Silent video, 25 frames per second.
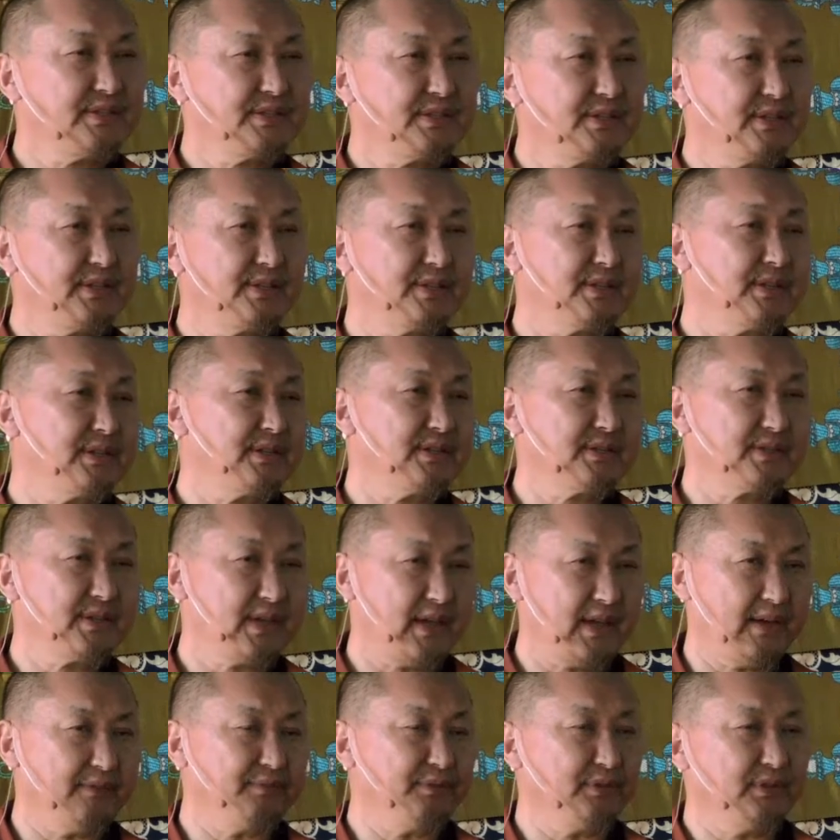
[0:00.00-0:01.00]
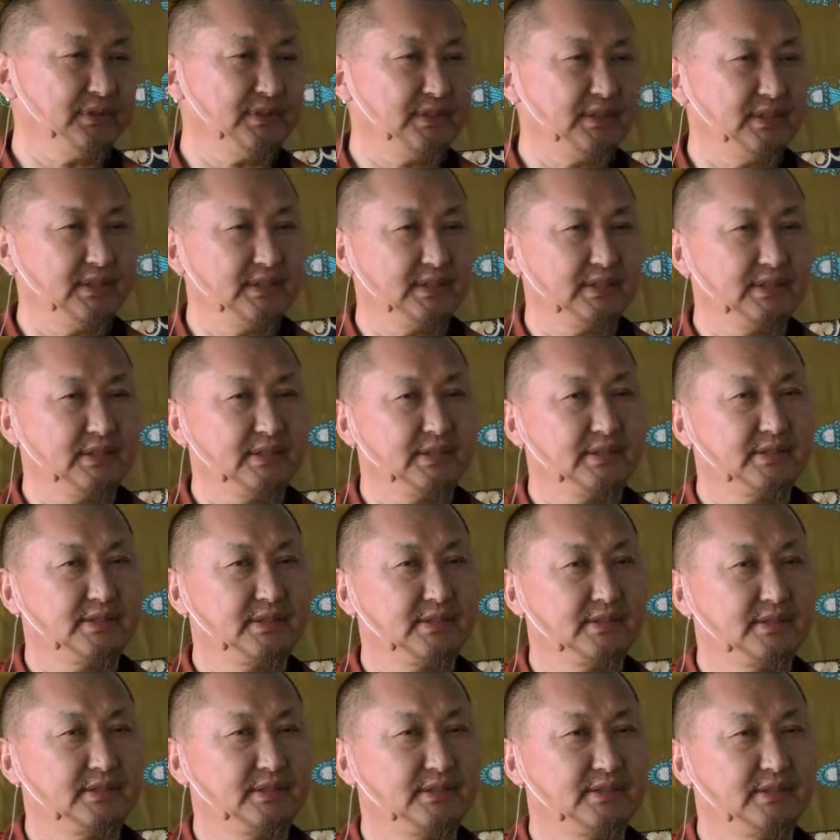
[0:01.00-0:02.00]
teachings, everything
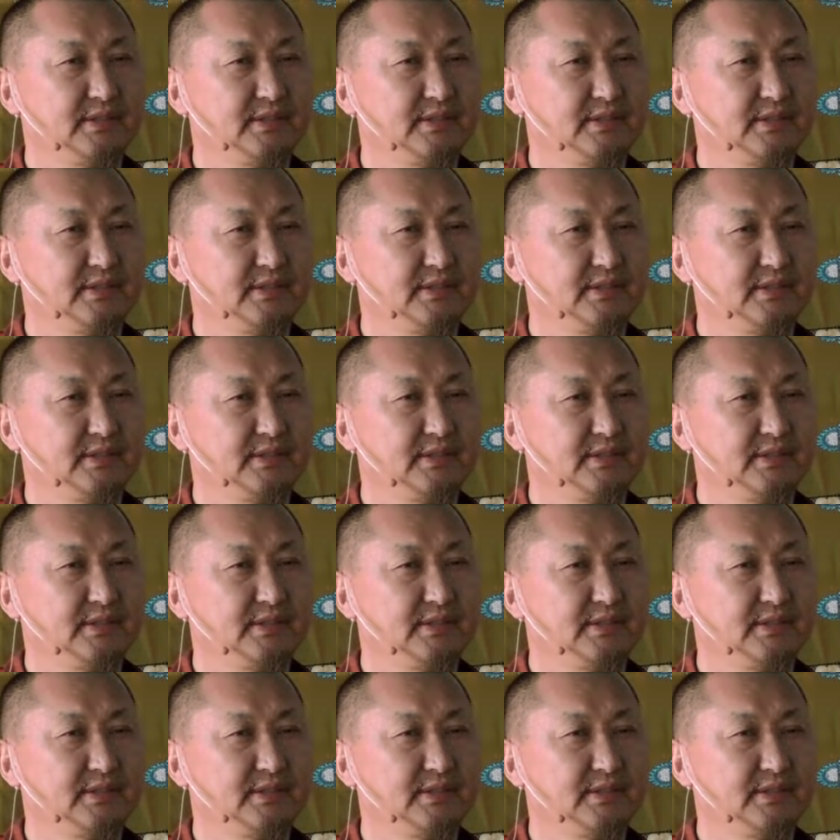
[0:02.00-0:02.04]
is